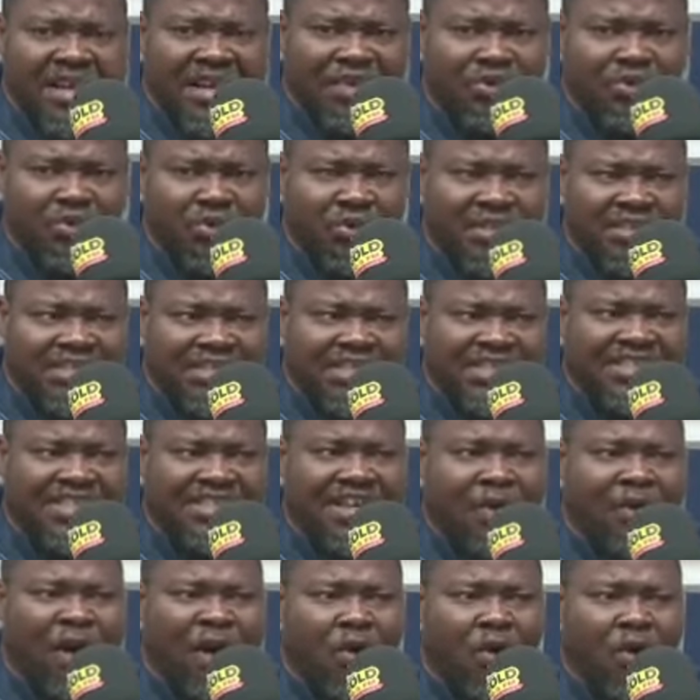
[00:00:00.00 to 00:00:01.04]
jurisdiction
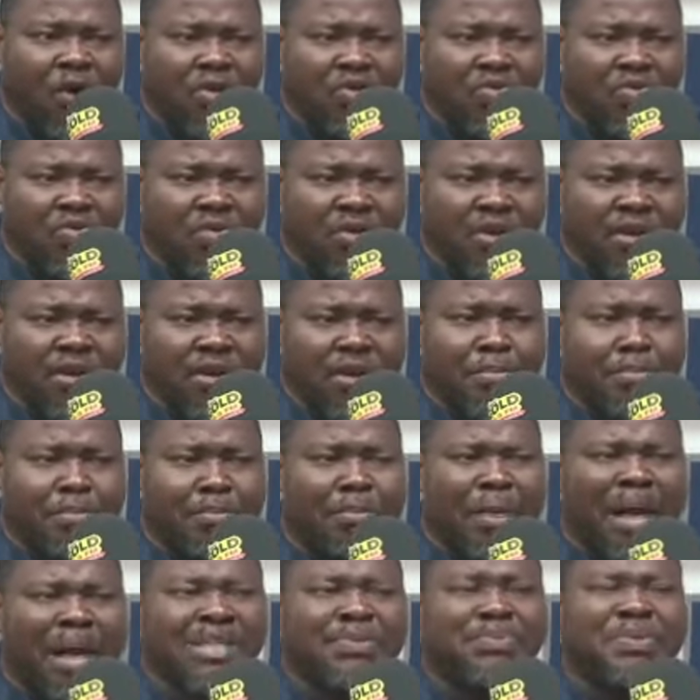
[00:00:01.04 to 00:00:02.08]
of Akonu
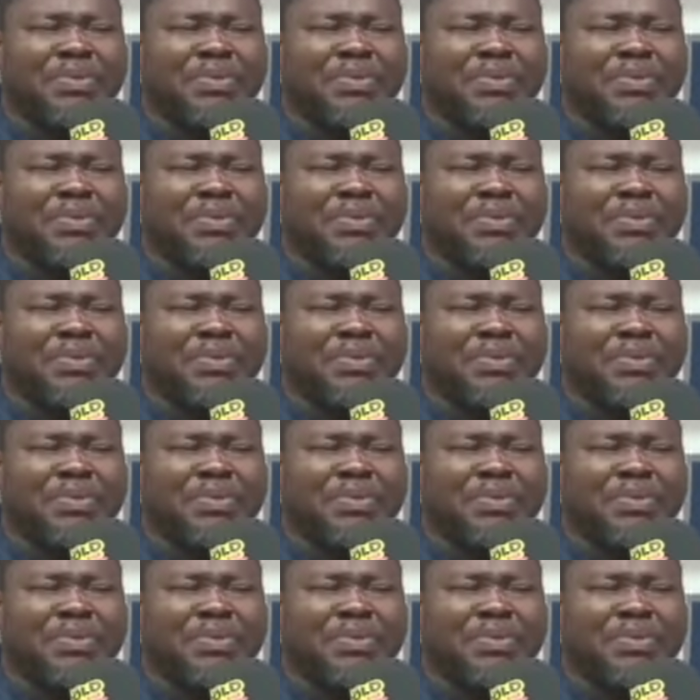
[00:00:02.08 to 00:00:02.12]
must be